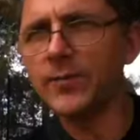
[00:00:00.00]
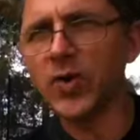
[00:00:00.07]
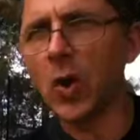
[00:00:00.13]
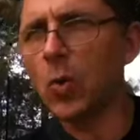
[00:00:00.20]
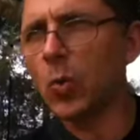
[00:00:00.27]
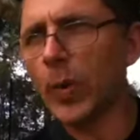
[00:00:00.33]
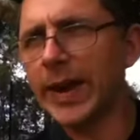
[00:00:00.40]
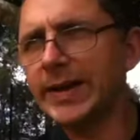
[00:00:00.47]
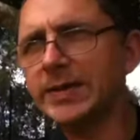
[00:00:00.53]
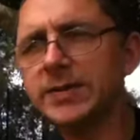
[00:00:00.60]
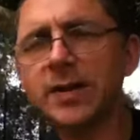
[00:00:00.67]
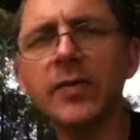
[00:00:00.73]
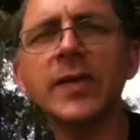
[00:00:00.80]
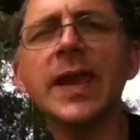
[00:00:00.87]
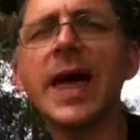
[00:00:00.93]
Don't wait
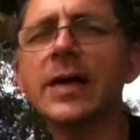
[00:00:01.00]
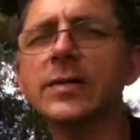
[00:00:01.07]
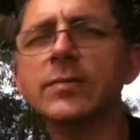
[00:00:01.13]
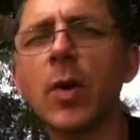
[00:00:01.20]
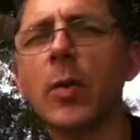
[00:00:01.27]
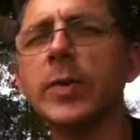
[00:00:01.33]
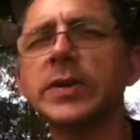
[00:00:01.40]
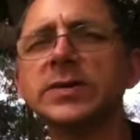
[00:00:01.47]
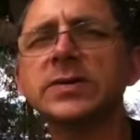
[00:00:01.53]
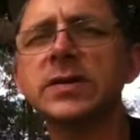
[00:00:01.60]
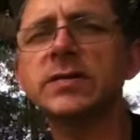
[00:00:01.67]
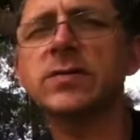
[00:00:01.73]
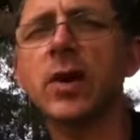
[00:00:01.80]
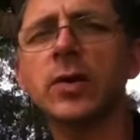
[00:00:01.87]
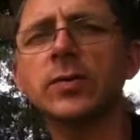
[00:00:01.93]
till the last moment
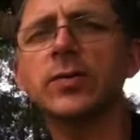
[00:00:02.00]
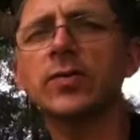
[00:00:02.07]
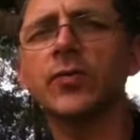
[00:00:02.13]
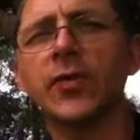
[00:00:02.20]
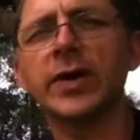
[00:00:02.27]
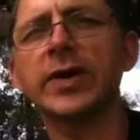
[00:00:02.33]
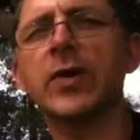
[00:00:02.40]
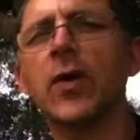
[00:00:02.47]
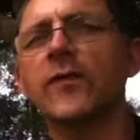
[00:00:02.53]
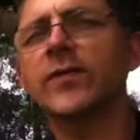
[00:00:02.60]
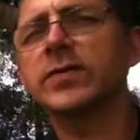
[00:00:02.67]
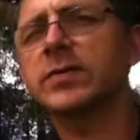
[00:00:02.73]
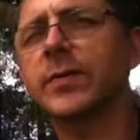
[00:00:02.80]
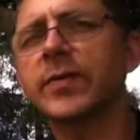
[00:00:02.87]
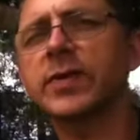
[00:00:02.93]
to start reading
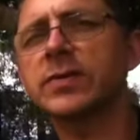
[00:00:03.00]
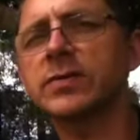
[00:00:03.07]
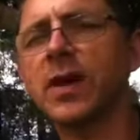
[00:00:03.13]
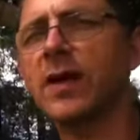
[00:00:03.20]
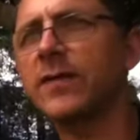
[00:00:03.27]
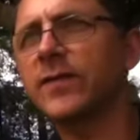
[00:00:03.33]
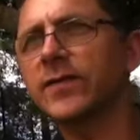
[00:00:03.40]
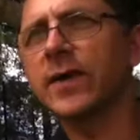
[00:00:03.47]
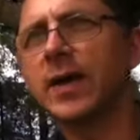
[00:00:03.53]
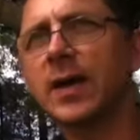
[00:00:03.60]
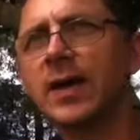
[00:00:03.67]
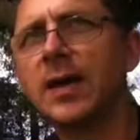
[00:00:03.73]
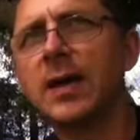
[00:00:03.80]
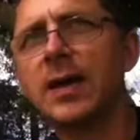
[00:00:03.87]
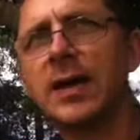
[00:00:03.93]
over some of this
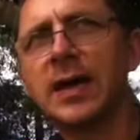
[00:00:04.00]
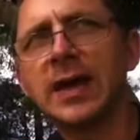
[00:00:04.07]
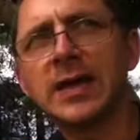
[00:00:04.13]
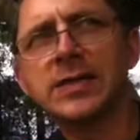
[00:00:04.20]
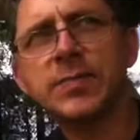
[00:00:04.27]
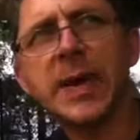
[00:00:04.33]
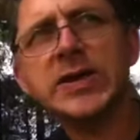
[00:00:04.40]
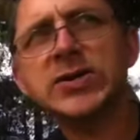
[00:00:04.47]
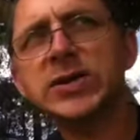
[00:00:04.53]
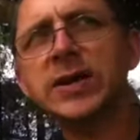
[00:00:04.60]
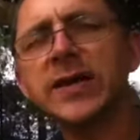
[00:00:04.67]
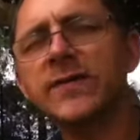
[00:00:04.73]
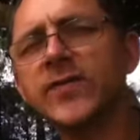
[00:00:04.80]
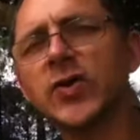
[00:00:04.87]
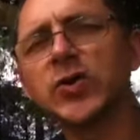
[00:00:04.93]
stuff,
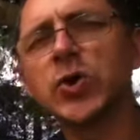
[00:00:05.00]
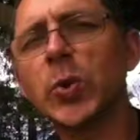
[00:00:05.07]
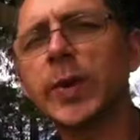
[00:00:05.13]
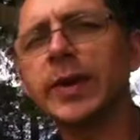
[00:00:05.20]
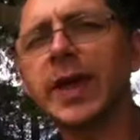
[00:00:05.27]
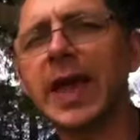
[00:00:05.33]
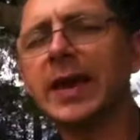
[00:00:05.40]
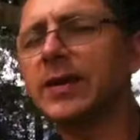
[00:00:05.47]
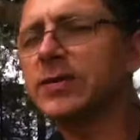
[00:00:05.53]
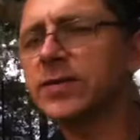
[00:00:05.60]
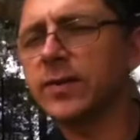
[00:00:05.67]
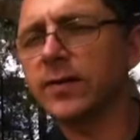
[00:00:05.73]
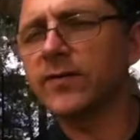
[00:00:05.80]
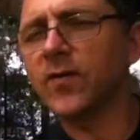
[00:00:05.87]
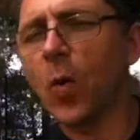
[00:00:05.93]
especially if you're doing any
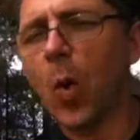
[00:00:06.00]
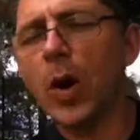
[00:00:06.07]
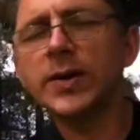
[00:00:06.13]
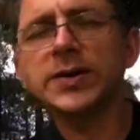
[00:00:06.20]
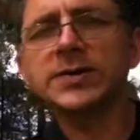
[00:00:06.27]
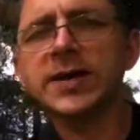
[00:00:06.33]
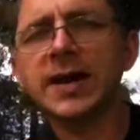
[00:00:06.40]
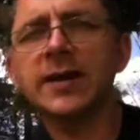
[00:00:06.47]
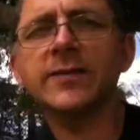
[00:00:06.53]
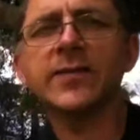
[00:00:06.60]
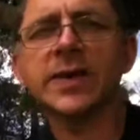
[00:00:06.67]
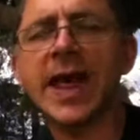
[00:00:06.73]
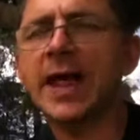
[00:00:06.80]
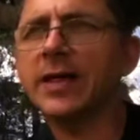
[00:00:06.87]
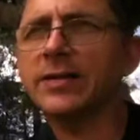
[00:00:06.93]
sort of quantitative
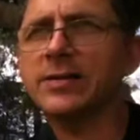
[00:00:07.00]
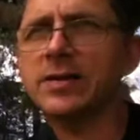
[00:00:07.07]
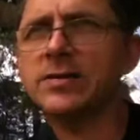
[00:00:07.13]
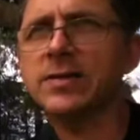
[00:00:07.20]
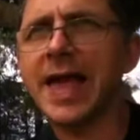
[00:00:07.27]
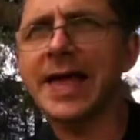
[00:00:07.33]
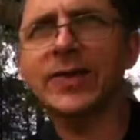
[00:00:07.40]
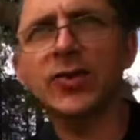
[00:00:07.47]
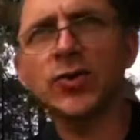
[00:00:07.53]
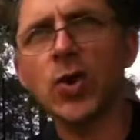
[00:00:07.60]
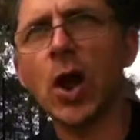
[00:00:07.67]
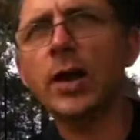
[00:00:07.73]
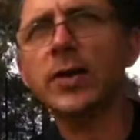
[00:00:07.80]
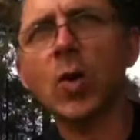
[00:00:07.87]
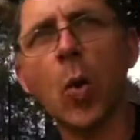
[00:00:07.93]
analysis and you're
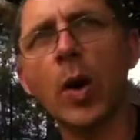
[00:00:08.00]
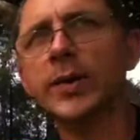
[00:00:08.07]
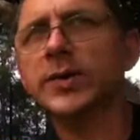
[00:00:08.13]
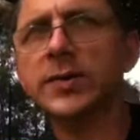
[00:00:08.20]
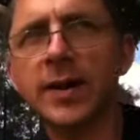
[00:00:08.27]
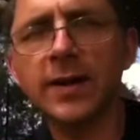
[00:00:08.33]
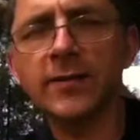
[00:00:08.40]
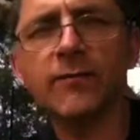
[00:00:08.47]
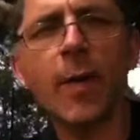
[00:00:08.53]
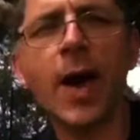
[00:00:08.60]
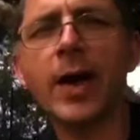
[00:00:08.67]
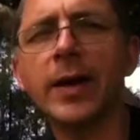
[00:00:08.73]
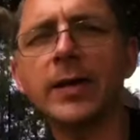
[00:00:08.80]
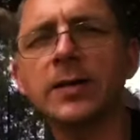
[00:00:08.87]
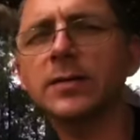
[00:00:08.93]
not quantitative
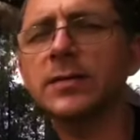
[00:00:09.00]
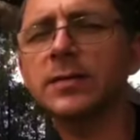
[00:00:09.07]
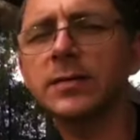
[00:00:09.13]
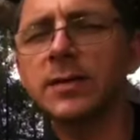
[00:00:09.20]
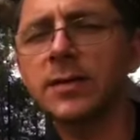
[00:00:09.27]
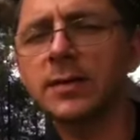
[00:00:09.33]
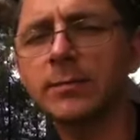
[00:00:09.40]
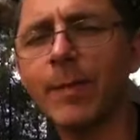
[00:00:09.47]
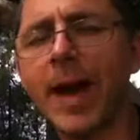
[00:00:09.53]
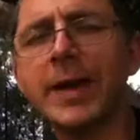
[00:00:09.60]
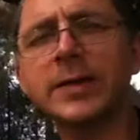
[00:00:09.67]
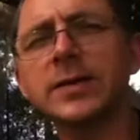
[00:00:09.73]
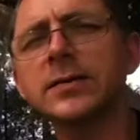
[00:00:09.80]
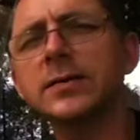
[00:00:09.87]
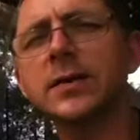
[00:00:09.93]

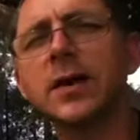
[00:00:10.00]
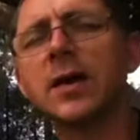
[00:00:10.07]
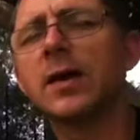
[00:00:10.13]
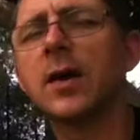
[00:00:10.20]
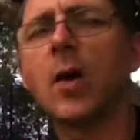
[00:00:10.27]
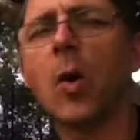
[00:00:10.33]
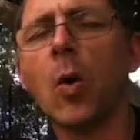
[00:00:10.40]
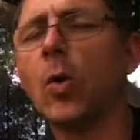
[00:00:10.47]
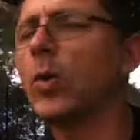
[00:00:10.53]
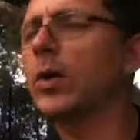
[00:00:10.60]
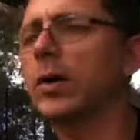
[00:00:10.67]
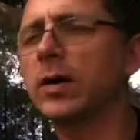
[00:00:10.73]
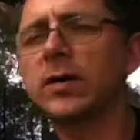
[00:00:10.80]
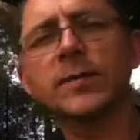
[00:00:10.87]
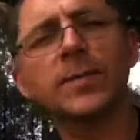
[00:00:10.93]
minded,
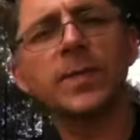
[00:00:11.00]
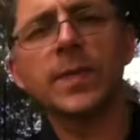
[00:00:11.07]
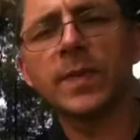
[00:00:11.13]
or